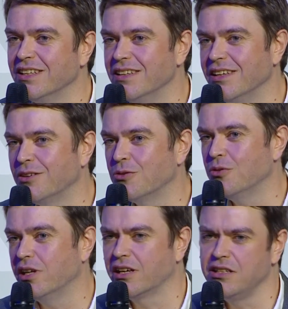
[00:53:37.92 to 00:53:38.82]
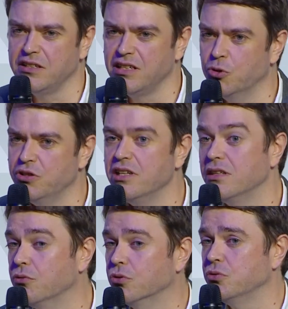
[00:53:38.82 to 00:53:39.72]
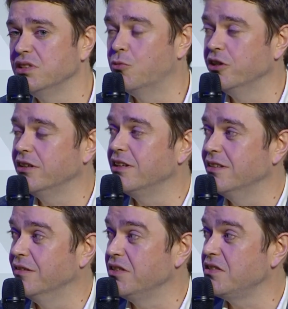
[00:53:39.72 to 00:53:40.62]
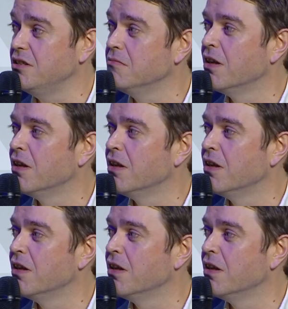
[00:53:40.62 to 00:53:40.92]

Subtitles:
what was true a few weeks ago was that the quality of the